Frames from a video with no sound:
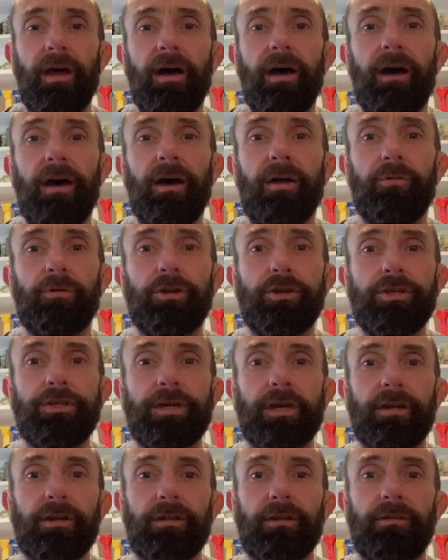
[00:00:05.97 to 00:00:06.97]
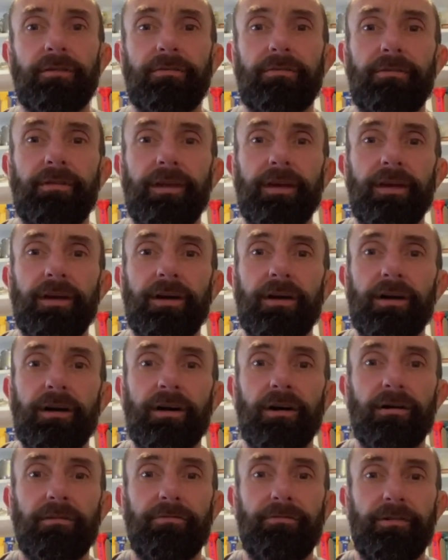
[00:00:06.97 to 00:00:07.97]
a running channel for the
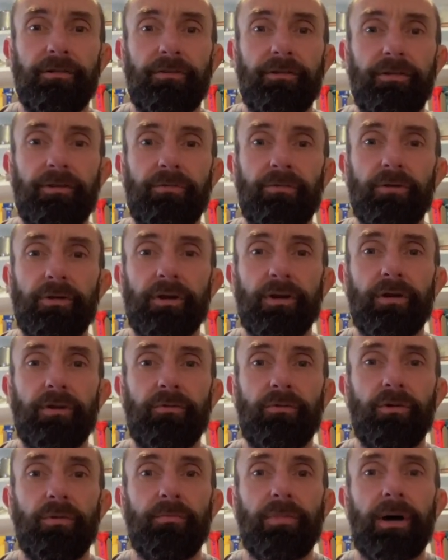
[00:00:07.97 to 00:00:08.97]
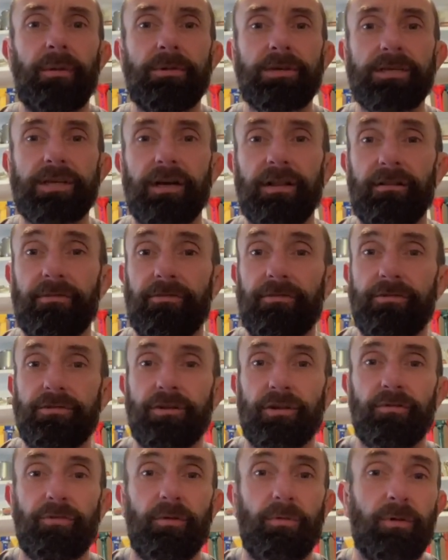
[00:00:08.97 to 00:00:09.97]
over 50s runner run by myself,
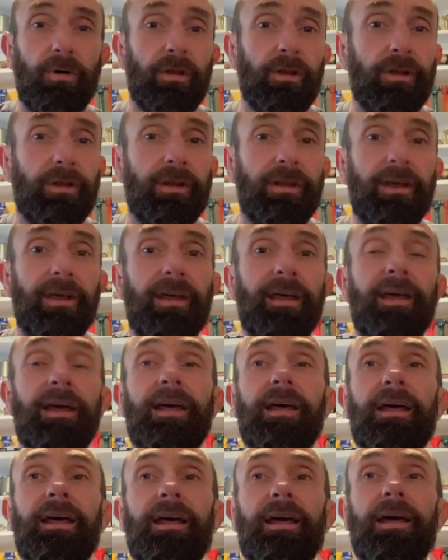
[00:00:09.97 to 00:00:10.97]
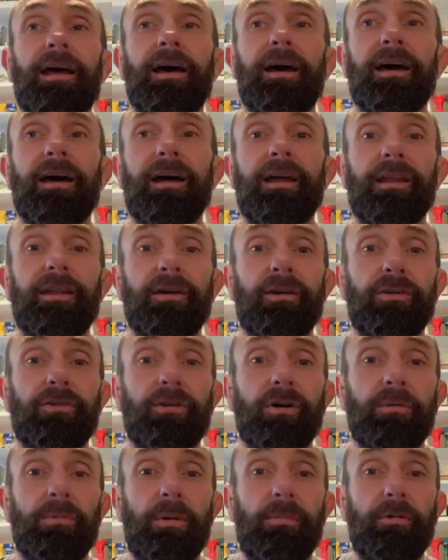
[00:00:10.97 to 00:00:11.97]
Jonathan Walton, and
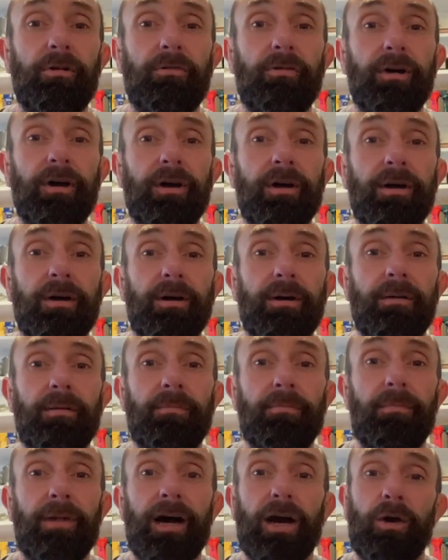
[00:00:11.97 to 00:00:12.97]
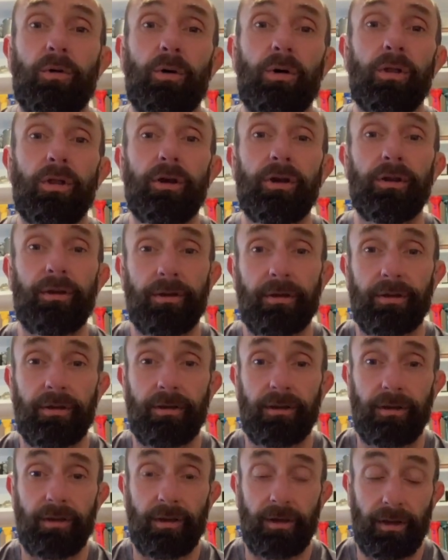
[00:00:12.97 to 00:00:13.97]
also my brother Mark Walton,
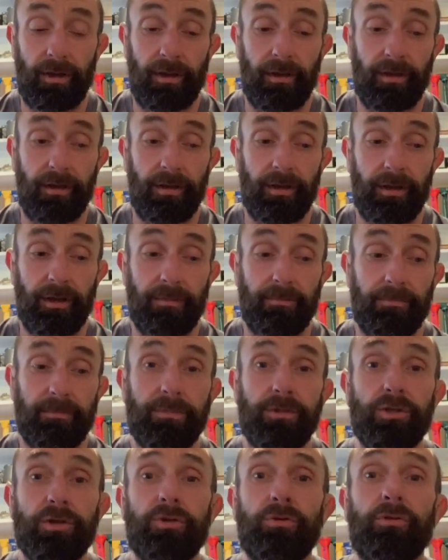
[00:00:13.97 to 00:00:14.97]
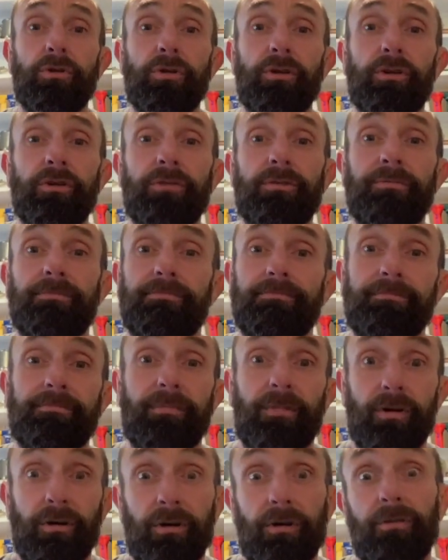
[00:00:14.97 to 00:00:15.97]
two runners
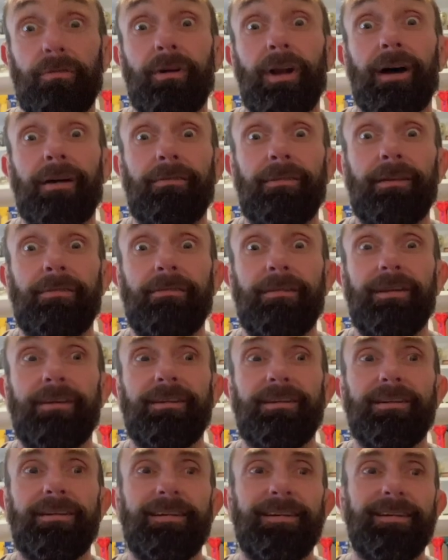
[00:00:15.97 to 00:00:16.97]
over our 50s.